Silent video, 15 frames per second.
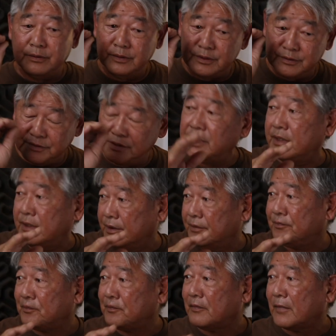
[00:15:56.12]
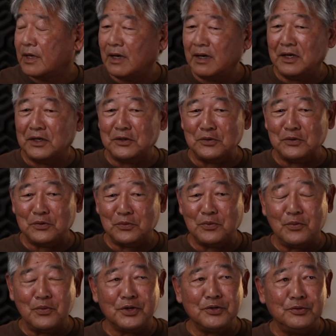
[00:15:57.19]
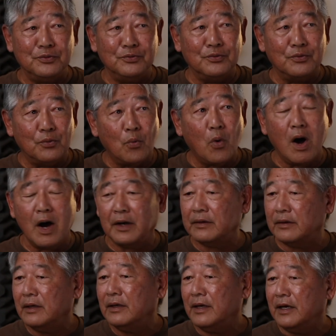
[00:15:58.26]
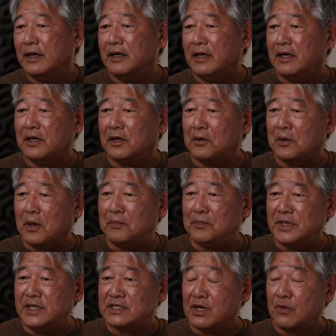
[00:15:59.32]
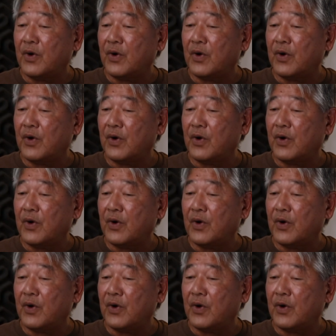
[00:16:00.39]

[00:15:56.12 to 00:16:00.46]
to see what you want in a piece and